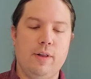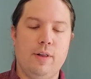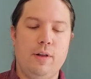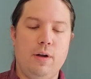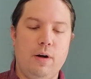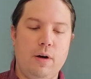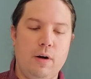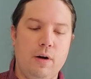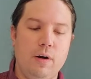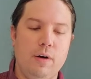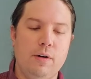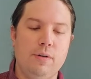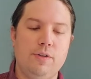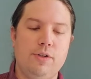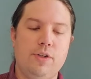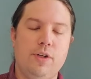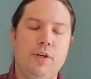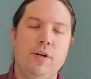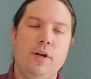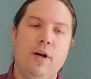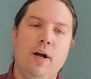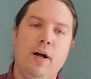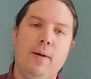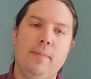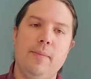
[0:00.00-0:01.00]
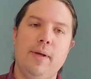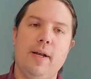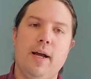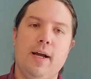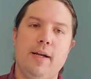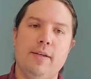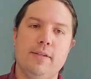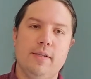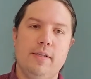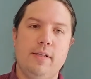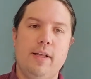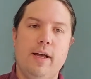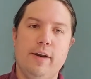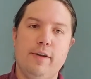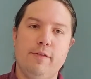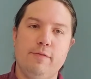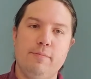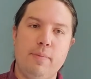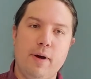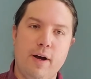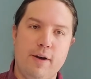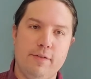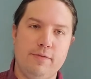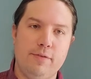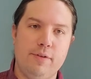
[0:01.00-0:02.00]
large. It has a lot of
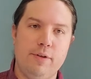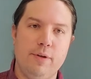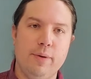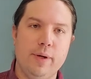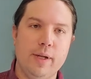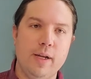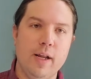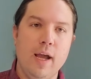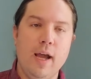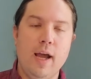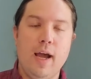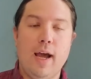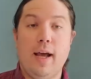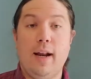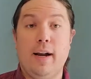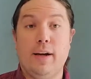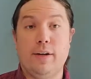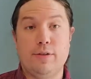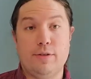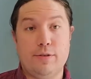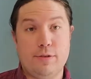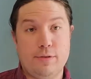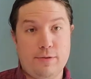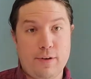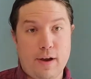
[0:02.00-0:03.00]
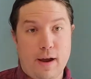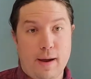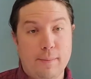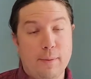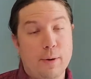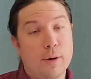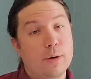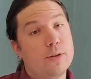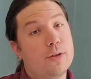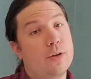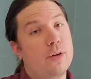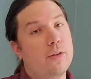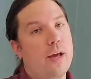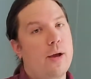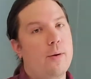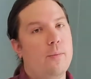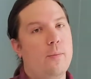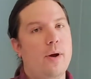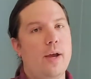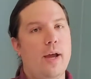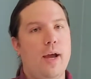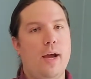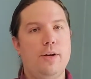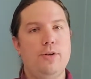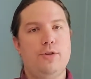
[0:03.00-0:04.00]
puff to it and extra fabric, so that
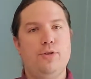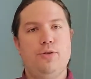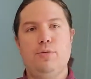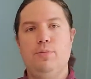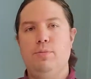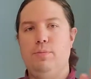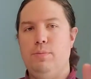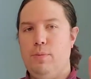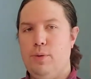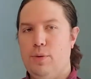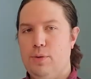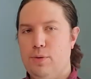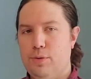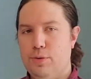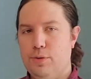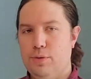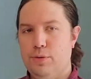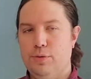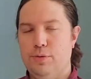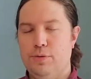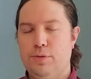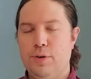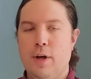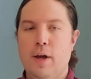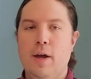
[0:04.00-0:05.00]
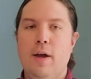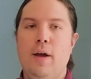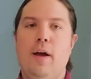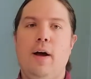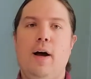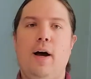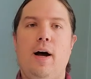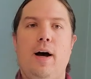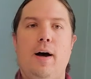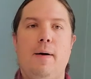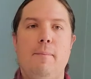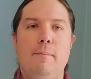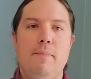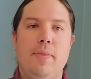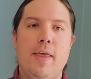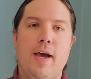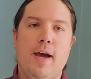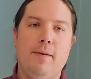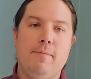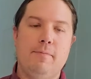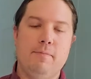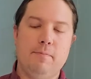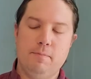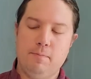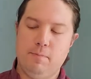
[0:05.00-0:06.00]
way as you move,
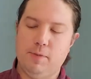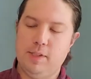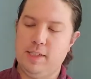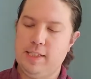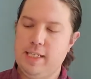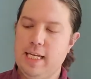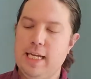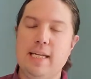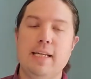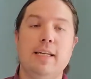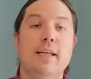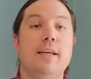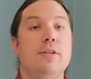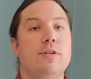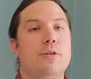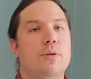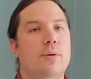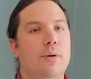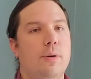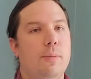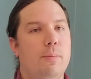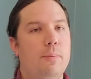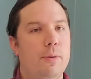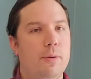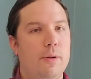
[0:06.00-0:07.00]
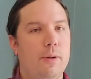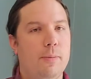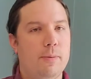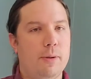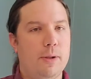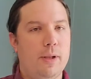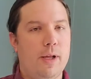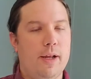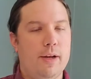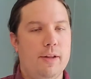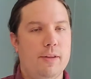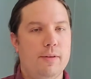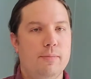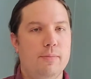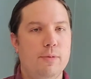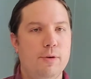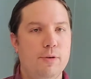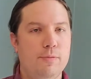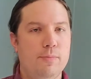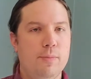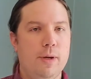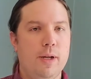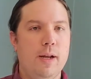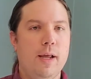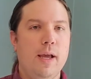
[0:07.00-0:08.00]
that seat is going to pull up a lot of the
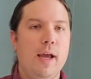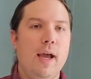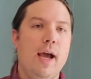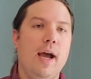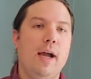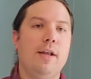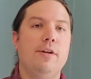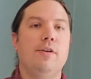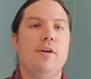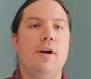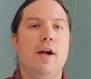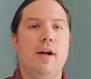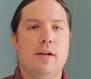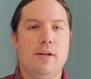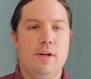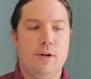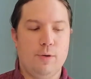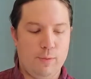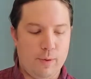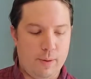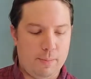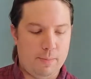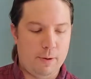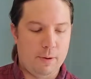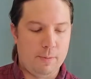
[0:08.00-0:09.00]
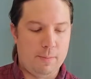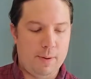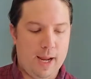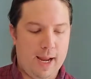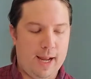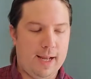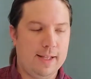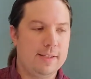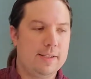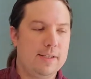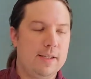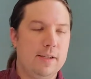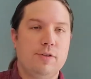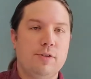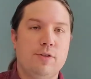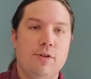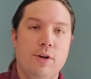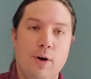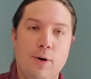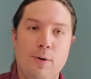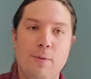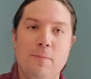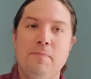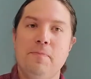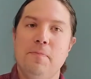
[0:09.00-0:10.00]
movement and you're not going to rip your pants.
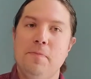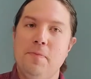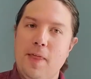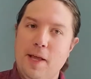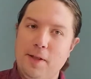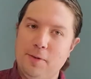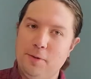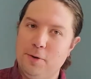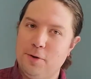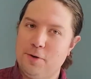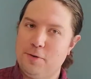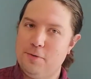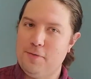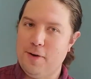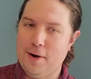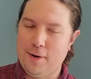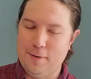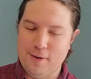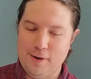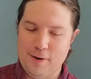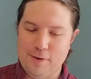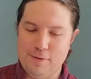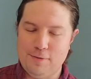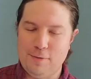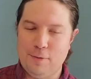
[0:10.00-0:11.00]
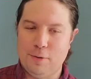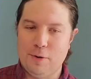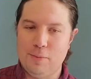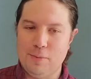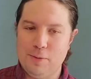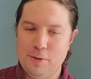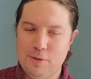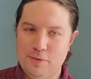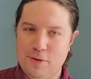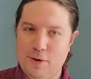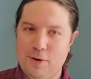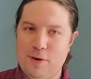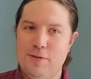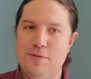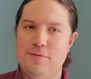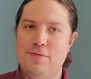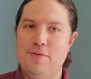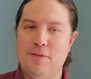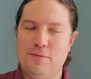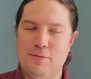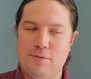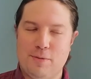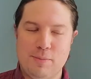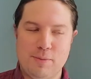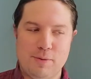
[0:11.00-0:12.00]
So they look very formal, very
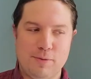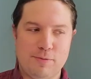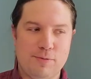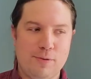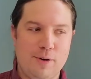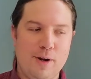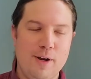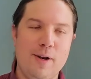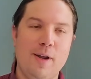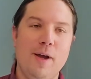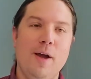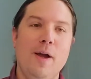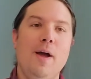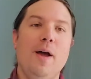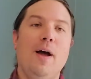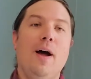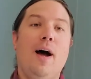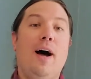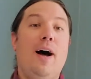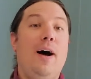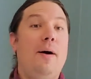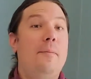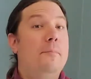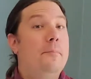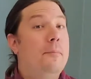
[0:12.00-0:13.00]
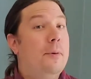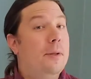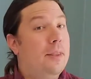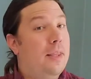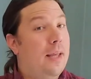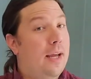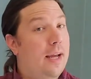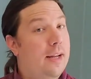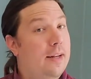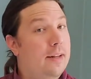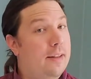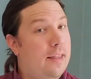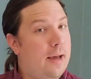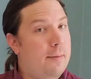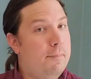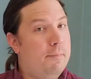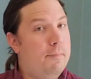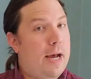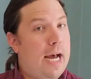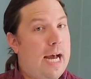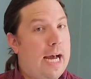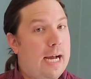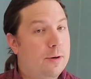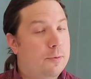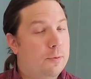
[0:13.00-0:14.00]
fit from the front, but then that
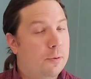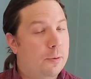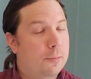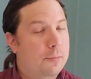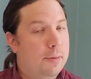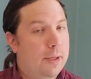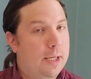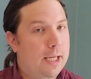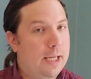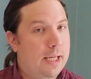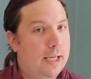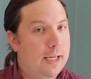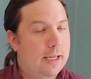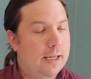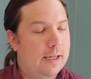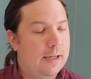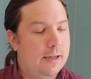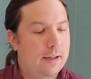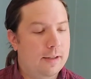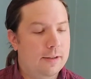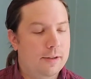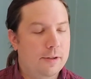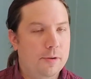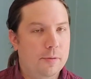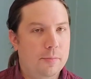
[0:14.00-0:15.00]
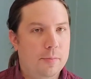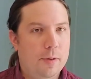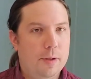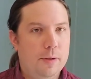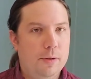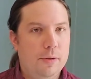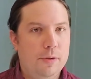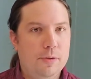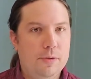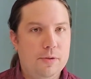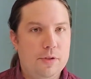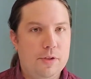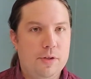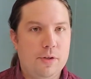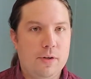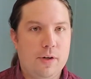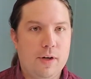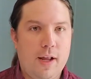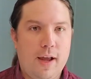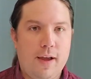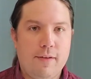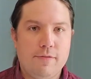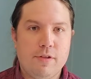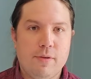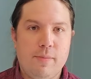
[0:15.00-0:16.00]
back will be a little bit loose and you're going
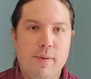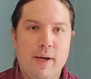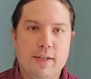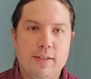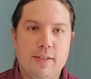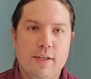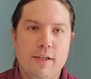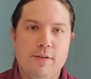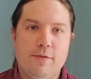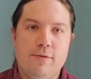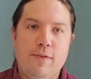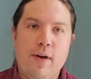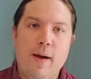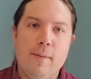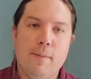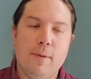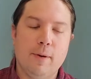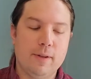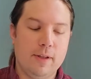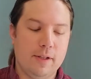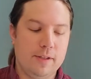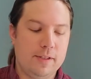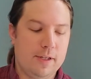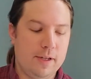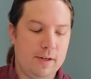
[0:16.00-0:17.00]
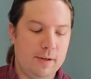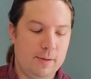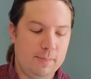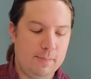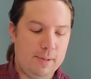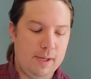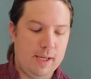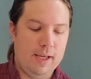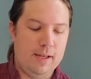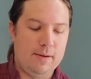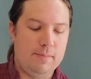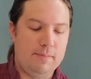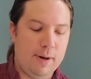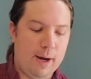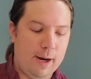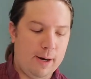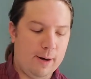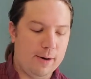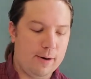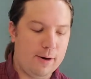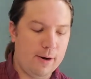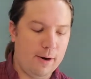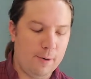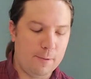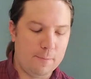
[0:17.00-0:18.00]
to have some excess fabric that's going to be hid by your
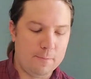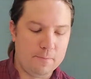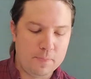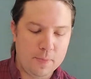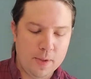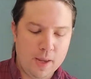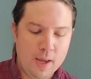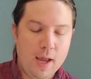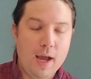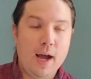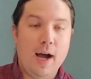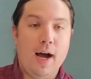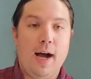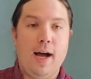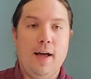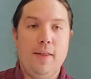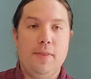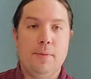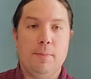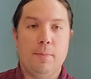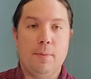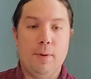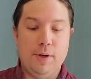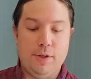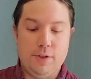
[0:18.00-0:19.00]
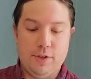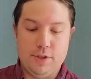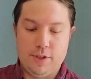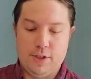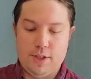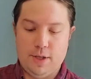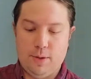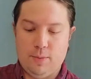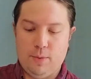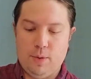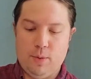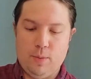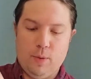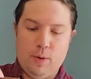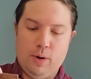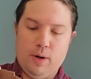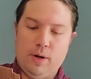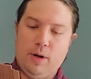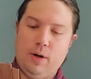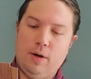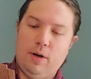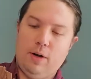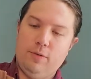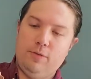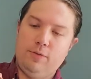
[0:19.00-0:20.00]
coat. The breeches that we're
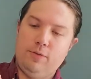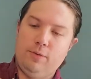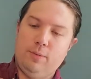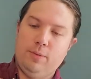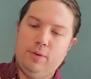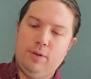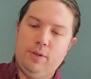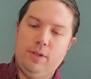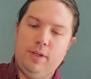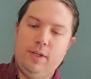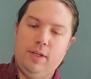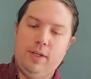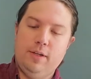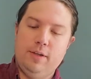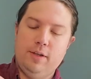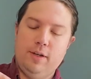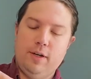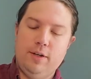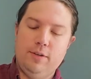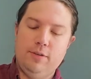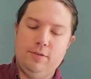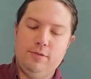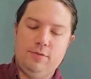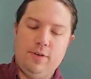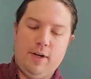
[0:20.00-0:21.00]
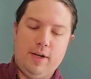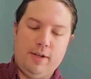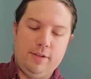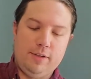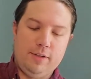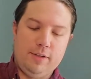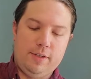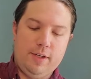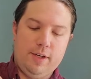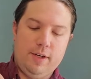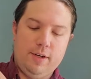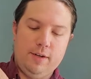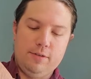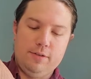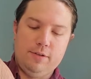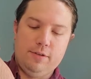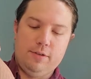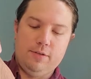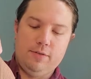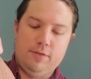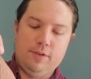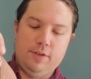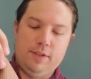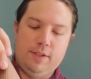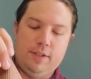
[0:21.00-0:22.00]
working on for one of the other volunteers
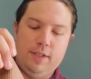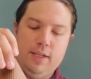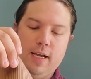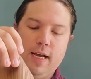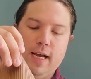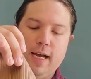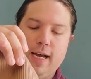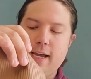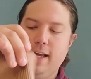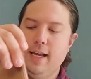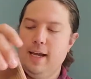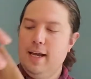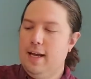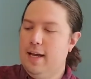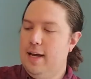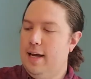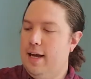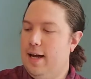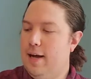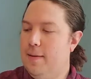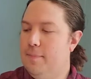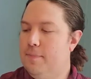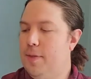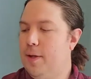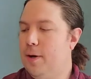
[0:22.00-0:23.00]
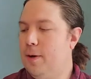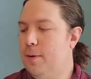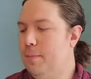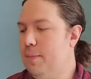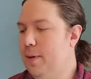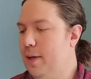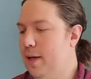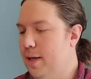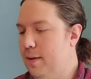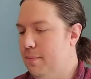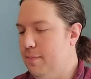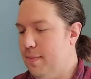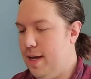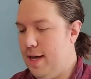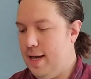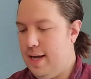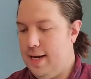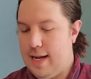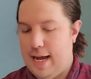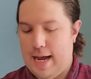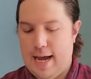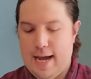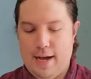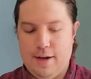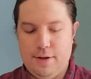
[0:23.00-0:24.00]
of the CI, they're being
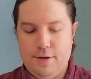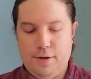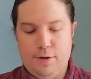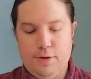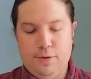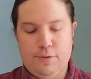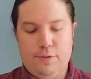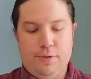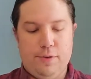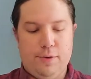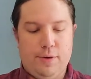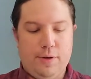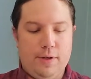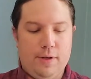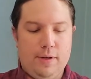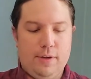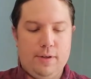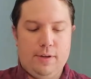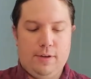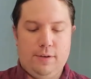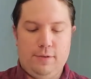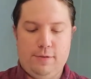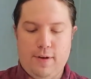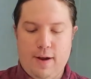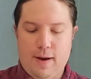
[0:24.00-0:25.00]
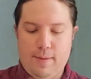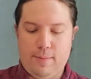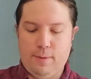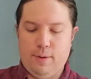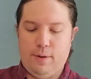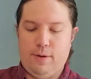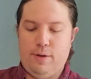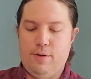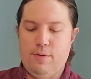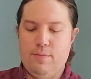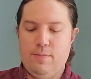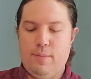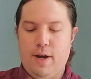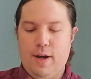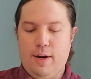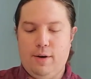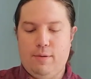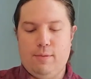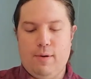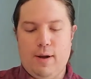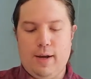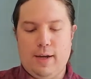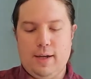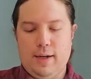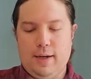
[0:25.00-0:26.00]
made out of fabric you might
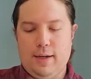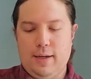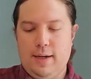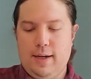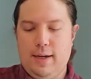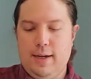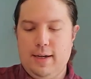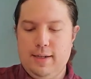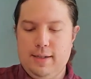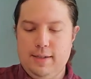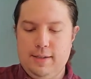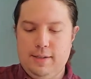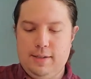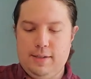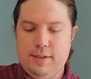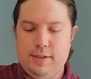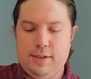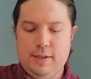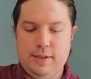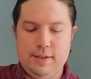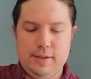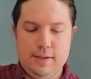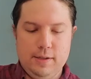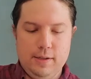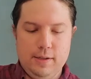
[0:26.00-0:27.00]
recognize,